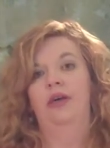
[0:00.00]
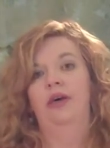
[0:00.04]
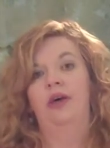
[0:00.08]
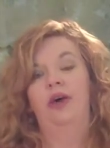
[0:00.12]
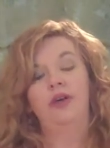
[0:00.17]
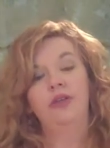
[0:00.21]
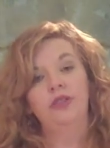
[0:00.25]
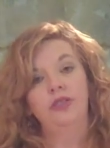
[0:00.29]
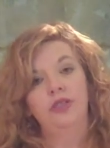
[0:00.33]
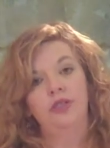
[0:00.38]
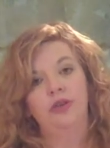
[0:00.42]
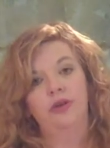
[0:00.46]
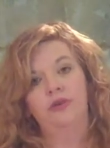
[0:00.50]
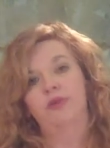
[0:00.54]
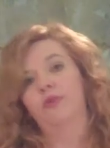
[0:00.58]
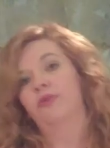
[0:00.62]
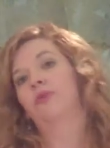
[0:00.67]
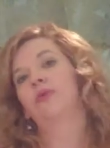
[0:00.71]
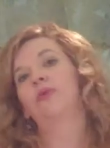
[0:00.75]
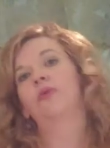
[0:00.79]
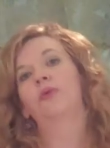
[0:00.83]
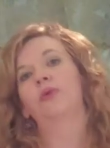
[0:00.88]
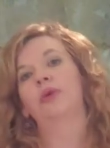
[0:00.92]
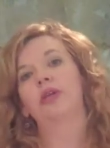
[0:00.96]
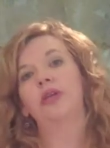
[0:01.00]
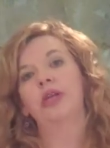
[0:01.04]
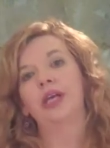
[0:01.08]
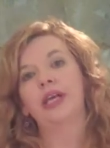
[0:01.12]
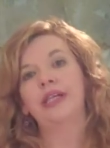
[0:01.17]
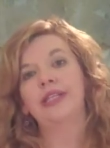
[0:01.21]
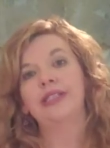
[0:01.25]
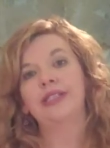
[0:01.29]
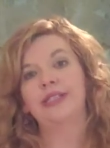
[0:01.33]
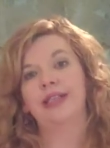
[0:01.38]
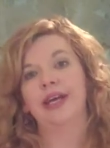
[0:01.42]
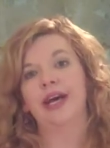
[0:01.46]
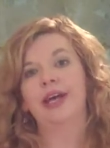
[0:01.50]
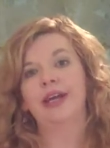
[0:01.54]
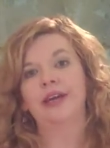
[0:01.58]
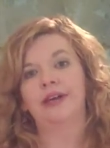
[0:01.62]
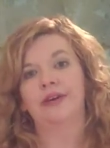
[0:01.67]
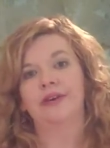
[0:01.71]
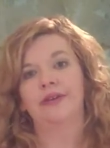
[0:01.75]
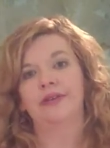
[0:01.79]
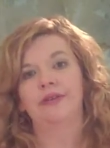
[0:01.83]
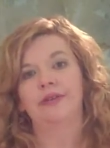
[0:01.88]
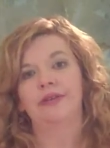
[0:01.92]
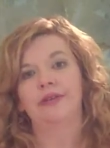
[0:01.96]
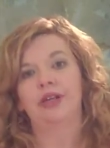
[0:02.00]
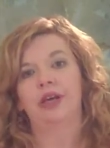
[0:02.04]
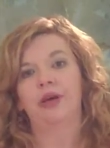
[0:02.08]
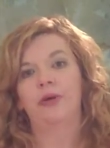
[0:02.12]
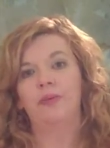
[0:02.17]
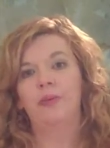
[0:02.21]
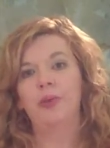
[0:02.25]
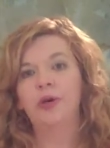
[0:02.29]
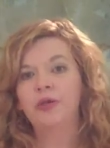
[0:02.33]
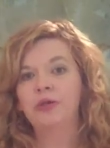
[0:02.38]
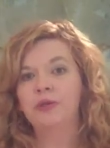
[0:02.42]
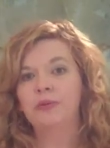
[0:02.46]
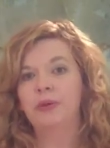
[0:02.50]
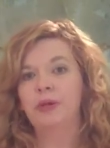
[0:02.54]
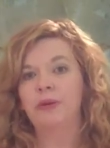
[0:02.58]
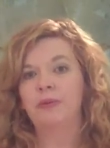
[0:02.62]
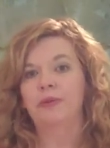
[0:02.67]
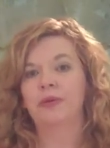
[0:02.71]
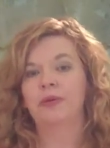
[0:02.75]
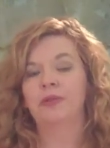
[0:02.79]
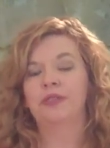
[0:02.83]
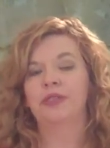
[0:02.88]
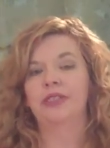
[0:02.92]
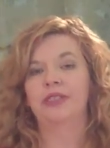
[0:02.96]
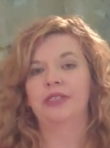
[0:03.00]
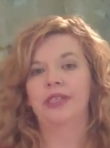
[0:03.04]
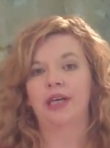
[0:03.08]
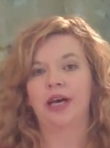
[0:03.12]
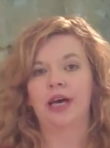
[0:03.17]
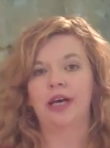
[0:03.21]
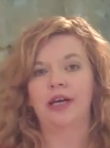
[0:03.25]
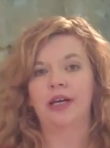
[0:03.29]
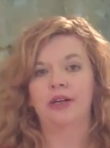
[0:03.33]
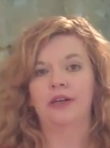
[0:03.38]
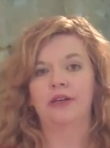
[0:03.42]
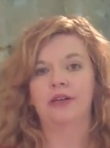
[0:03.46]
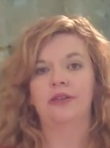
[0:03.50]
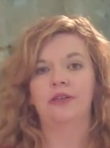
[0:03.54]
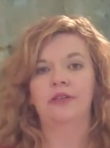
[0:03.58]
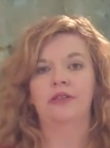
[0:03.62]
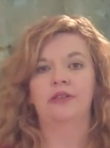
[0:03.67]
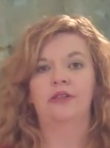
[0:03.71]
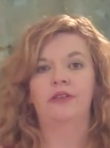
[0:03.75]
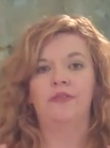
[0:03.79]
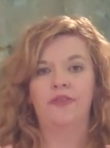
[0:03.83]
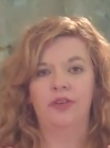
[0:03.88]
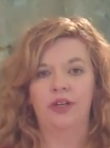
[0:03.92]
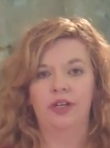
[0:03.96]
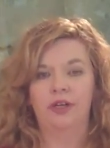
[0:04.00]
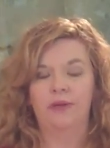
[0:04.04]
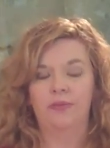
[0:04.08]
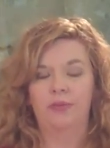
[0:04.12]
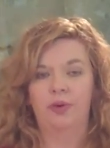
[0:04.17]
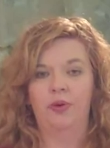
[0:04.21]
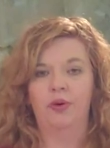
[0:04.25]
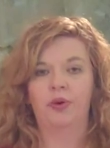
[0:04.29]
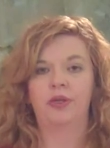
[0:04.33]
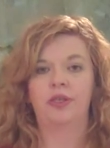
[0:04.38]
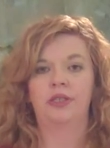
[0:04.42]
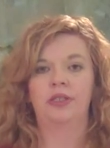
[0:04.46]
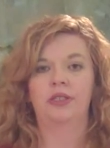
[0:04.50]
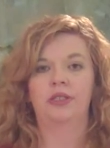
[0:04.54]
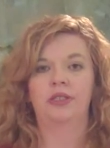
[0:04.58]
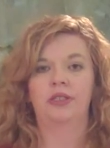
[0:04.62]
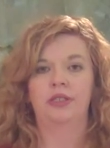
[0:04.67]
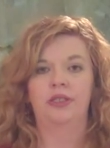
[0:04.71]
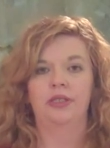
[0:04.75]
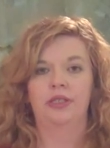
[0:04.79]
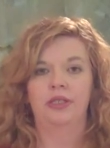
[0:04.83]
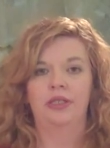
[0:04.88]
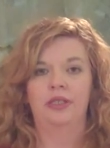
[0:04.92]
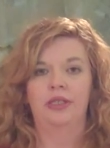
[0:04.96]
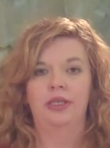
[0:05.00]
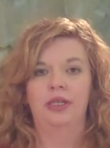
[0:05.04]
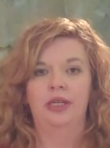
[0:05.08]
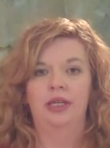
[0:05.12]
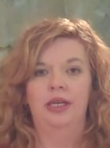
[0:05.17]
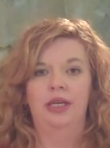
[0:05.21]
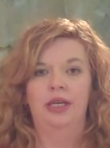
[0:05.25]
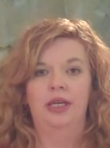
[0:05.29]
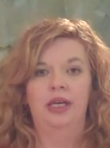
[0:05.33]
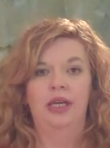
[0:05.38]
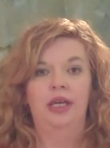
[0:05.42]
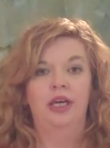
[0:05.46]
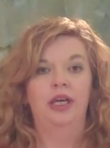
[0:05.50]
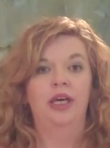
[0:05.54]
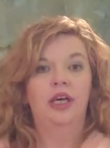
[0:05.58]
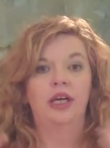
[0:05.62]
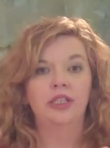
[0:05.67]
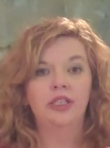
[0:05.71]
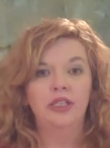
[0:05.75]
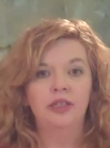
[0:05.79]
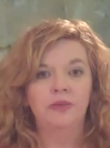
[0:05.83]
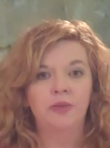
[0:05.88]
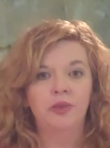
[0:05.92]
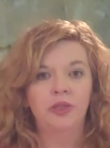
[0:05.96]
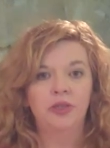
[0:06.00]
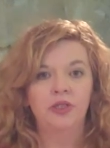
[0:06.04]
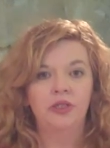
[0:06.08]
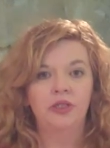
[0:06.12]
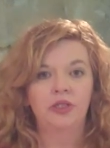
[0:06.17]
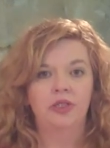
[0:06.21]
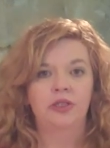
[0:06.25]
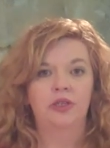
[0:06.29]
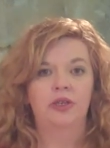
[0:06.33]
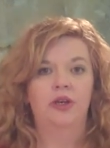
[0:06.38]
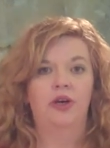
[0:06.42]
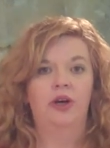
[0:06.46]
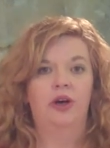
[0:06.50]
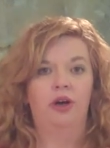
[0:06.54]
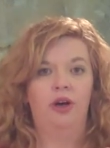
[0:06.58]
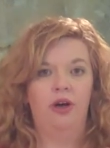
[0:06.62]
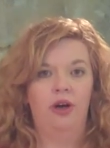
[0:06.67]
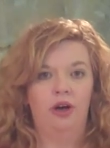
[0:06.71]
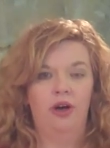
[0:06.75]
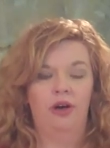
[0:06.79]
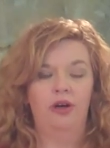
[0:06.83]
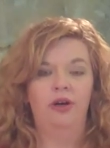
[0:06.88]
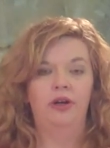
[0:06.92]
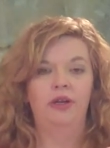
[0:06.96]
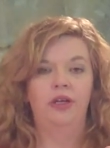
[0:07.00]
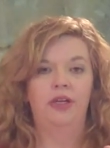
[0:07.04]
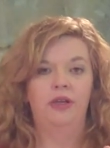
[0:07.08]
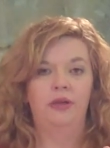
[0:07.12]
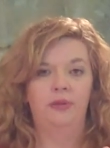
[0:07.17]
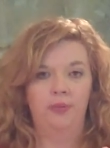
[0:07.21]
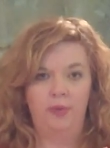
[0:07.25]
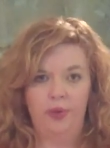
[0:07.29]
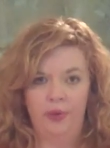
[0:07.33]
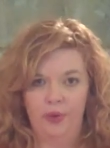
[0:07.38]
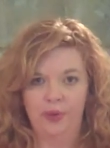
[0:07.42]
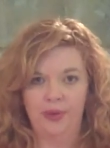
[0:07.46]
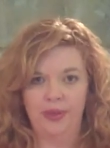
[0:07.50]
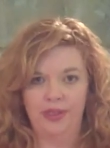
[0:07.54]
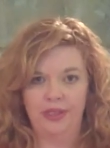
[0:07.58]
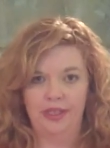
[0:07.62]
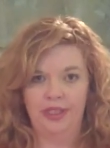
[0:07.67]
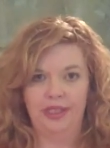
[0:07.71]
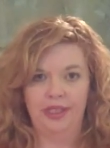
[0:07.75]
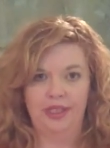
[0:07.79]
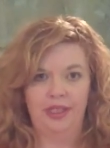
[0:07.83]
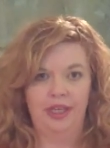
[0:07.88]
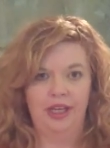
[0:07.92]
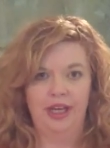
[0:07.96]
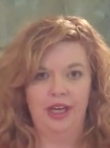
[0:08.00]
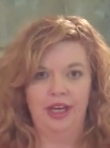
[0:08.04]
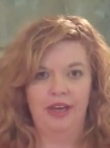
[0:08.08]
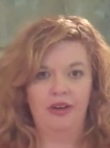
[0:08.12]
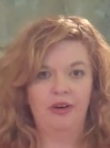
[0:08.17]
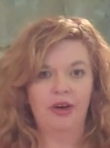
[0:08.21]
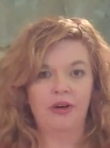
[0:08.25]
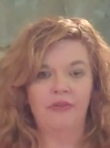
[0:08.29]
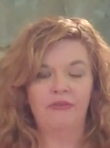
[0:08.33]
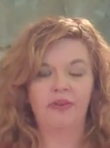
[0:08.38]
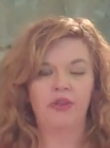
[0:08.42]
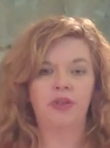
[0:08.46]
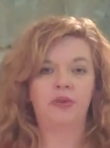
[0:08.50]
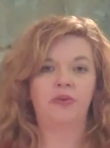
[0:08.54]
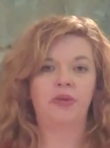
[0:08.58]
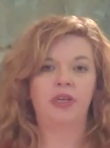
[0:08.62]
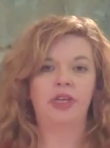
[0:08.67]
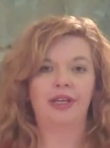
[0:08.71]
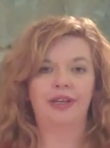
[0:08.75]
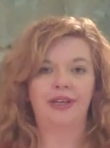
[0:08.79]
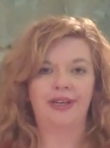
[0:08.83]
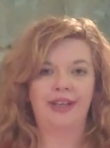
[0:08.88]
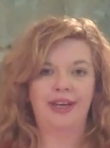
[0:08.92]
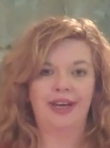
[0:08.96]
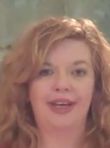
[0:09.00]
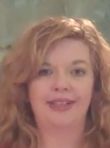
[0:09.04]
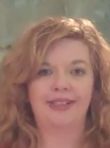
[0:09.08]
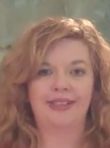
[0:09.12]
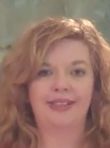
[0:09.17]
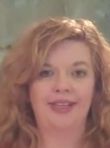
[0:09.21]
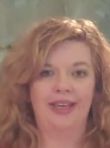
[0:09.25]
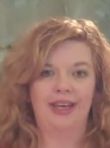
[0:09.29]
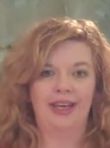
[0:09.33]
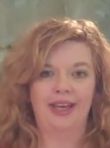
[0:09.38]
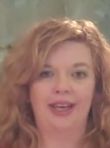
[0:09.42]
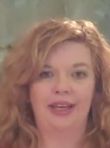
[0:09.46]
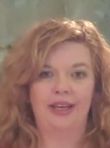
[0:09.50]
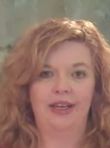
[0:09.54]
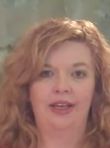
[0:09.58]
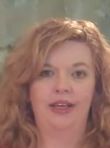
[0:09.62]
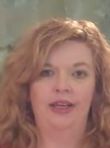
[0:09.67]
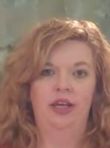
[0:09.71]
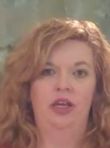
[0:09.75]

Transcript: Also, what do they desire? Now, most people desire to feel important. Customers are important. How often do we hear that saying?